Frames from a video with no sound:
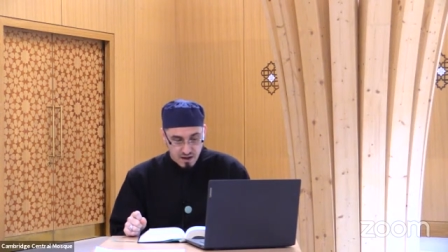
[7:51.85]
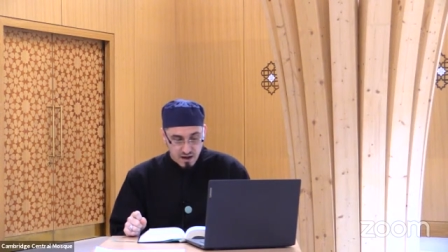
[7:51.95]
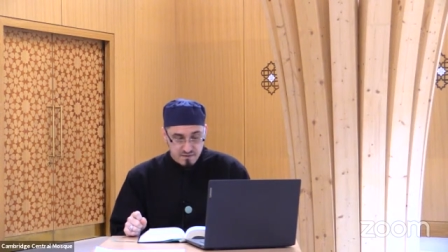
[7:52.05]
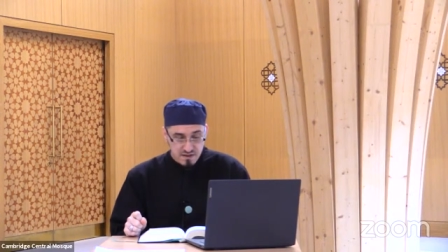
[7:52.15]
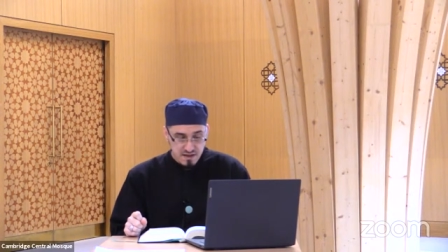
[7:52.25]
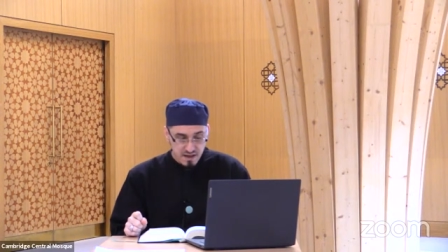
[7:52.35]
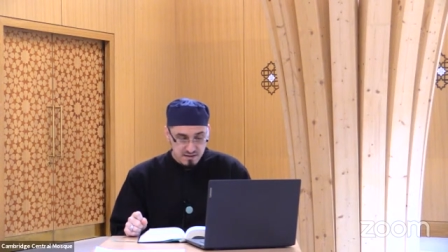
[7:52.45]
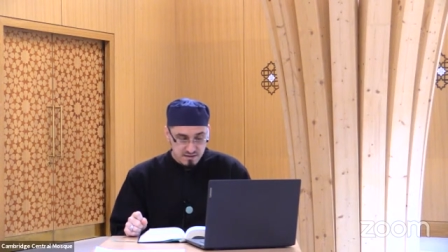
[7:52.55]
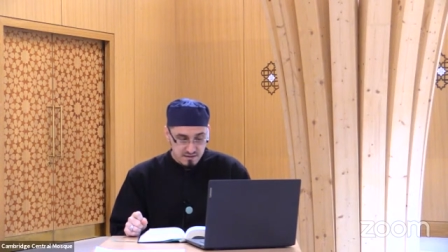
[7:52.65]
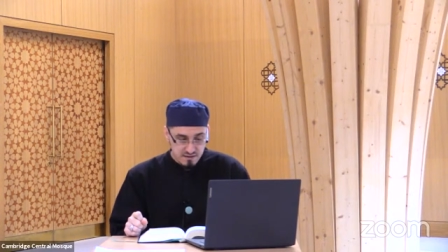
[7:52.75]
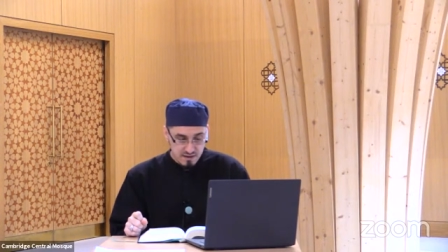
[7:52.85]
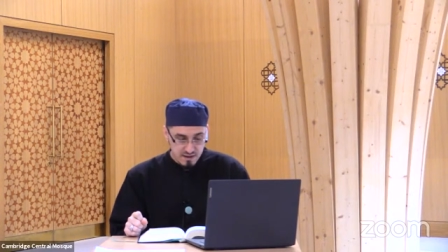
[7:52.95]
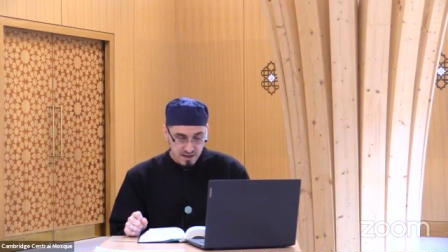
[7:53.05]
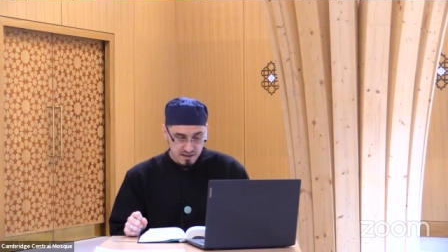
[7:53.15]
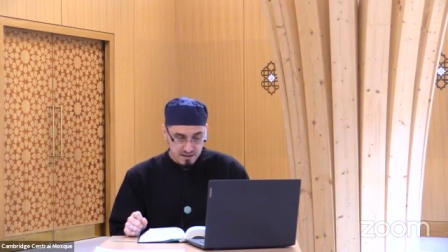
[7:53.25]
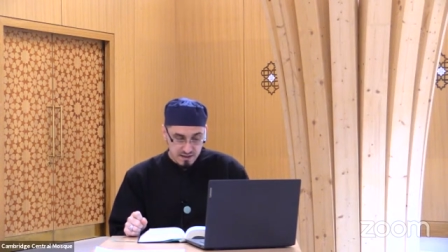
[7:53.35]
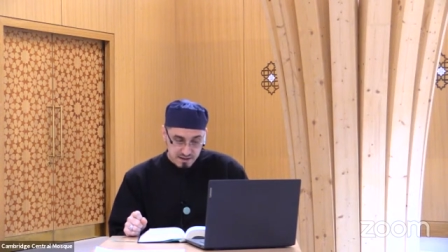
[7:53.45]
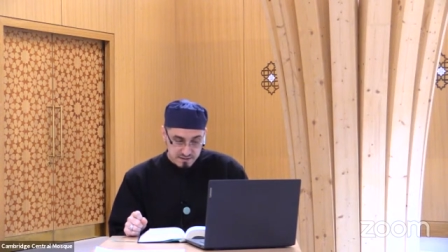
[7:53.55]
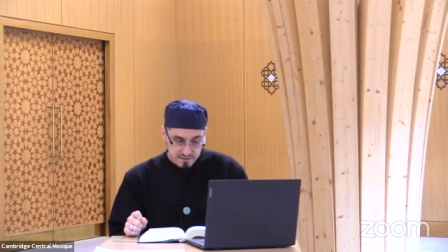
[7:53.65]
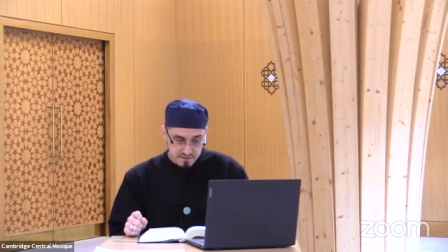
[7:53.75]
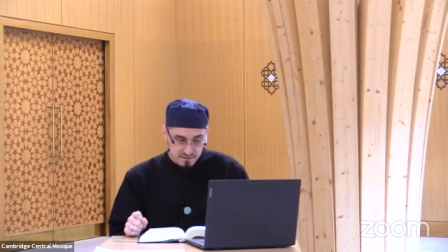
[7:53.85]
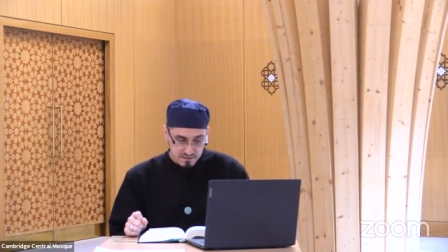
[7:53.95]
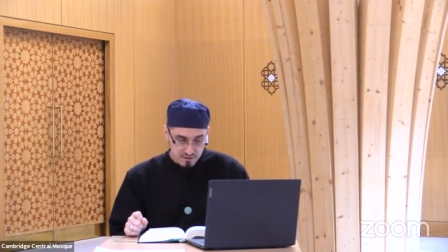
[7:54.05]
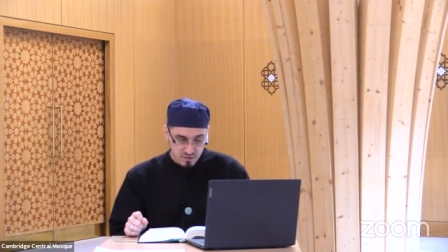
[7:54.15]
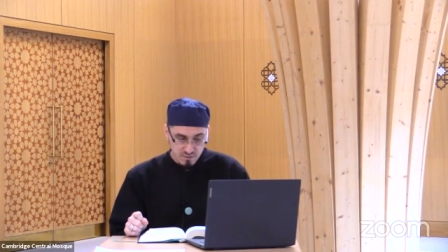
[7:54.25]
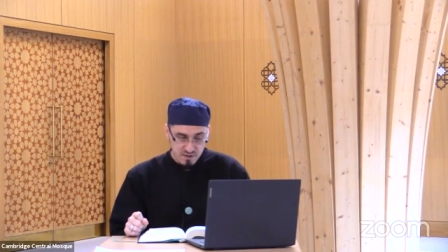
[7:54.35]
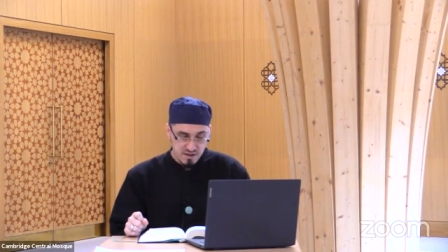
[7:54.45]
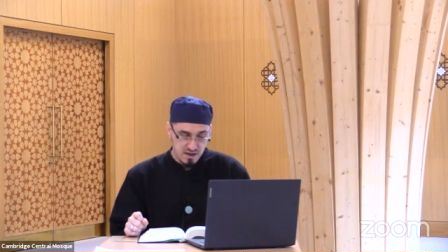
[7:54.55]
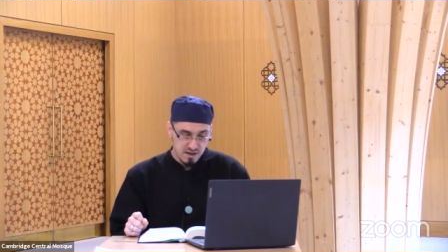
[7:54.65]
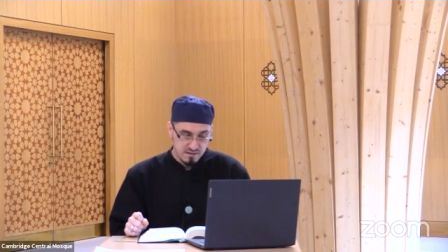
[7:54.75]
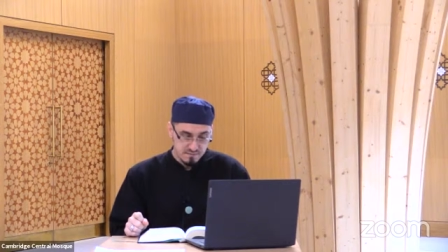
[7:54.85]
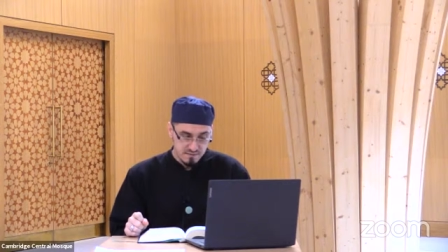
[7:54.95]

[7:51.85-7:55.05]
After that, at length, you will die.